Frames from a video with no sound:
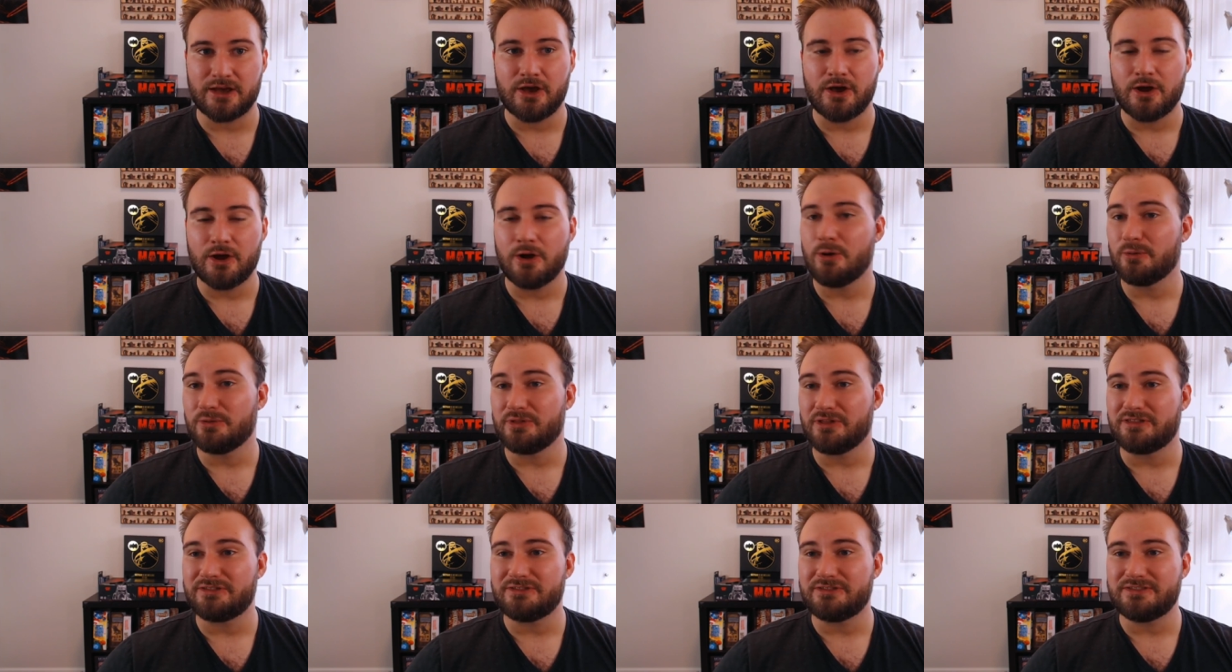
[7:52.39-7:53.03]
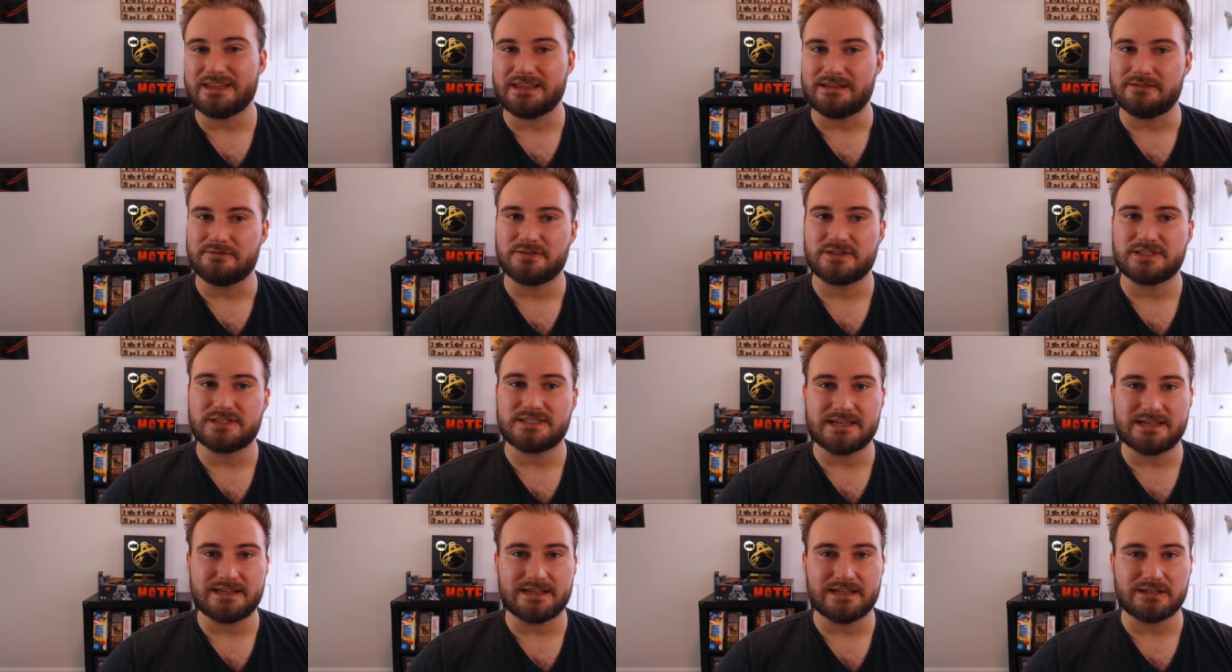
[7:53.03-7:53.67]
or the thief
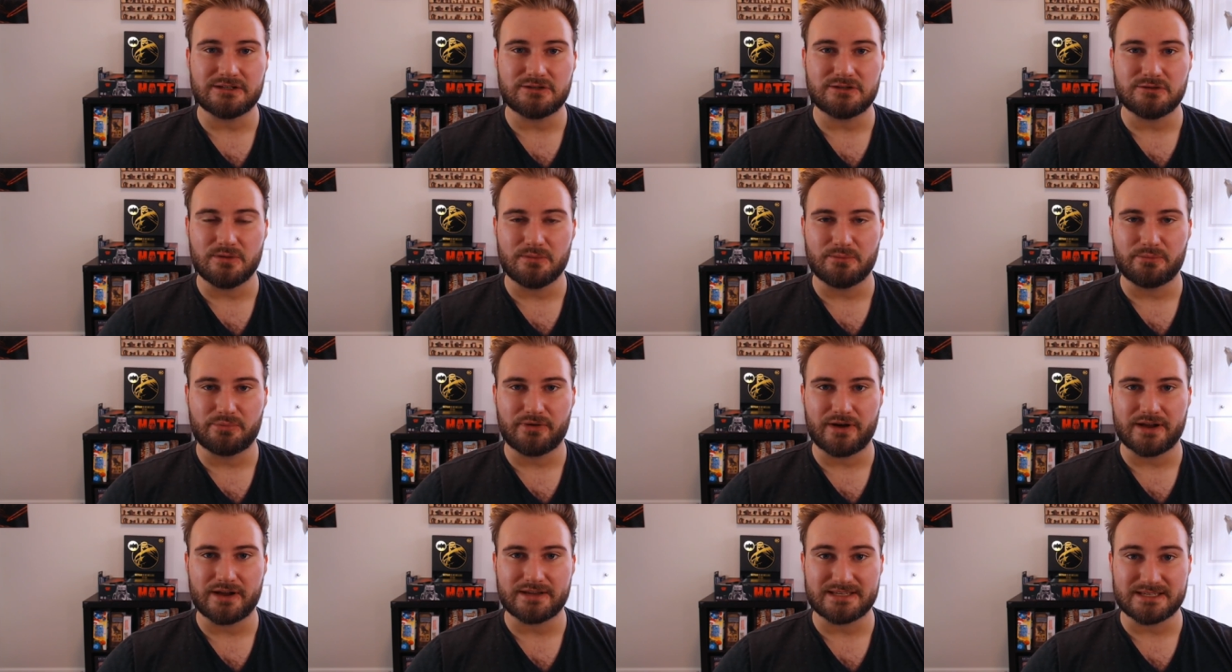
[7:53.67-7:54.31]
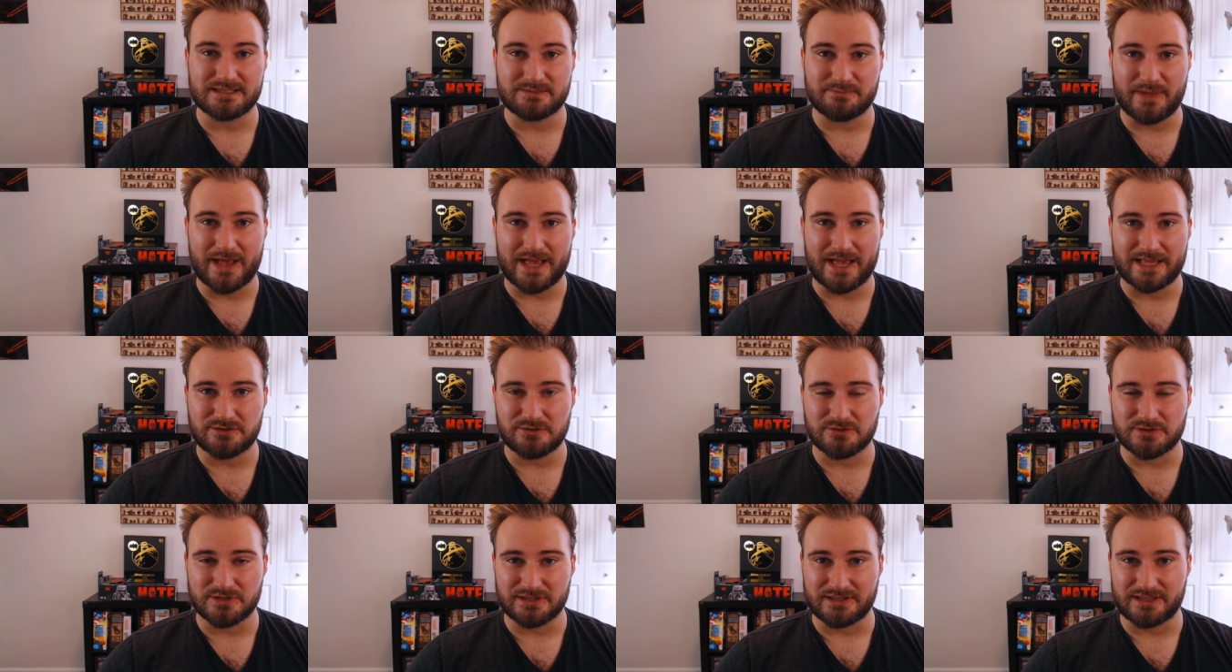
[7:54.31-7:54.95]
seeking to impress his
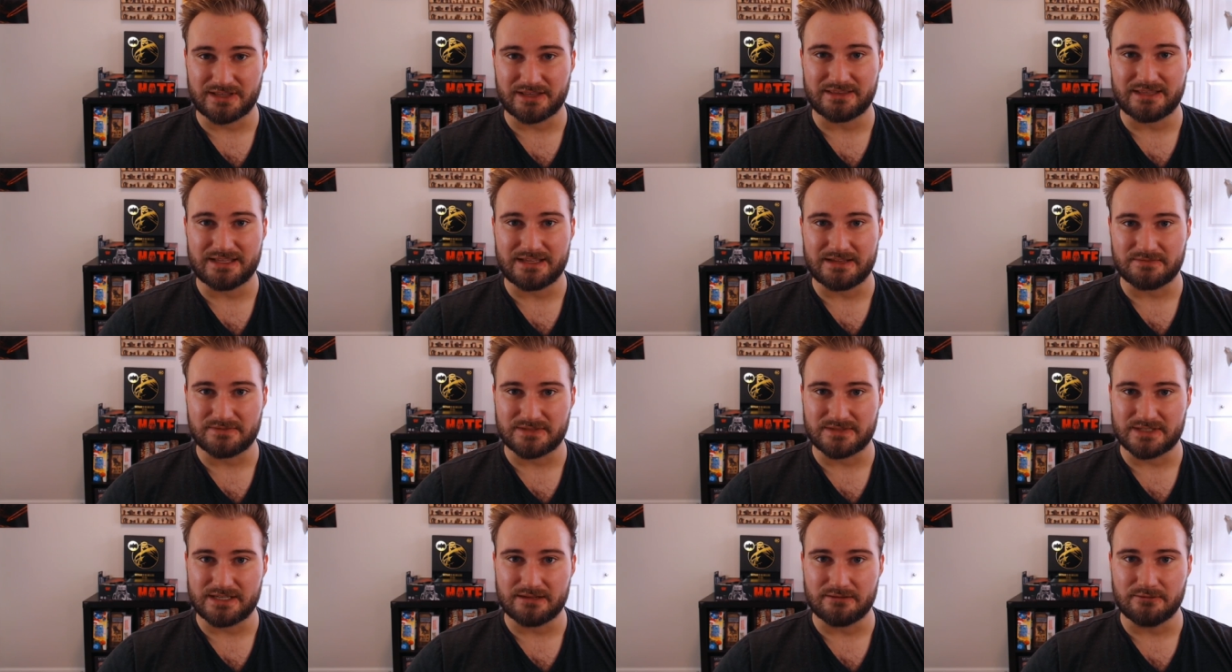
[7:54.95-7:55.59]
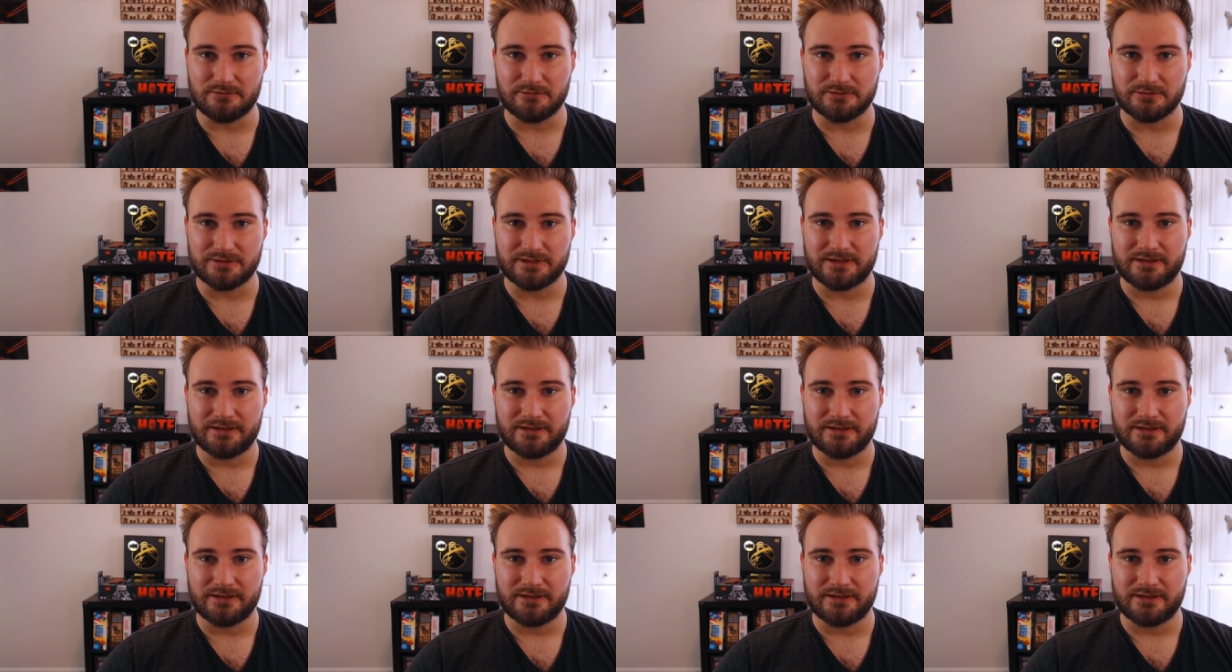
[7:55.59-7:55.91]
masters at the Thieves Guild.